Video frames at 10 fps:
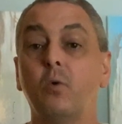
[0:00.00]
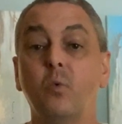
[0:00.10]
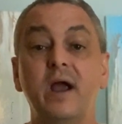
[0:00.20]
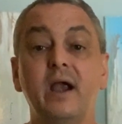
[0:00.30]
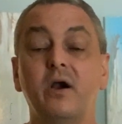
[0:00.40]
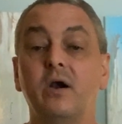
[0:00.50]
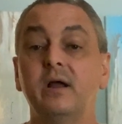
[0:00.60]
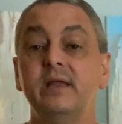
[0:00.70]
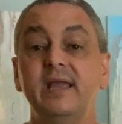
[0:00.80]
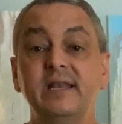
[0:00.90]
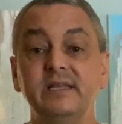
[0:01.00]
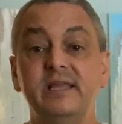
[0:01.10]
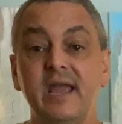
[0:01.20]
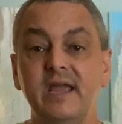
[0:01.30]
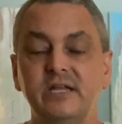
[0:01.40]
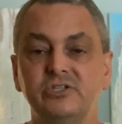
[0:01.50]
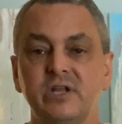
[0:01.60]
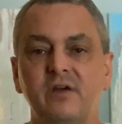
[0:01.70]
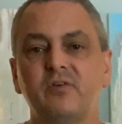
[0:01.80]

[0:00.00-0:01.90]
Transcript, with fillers: aware, engaged.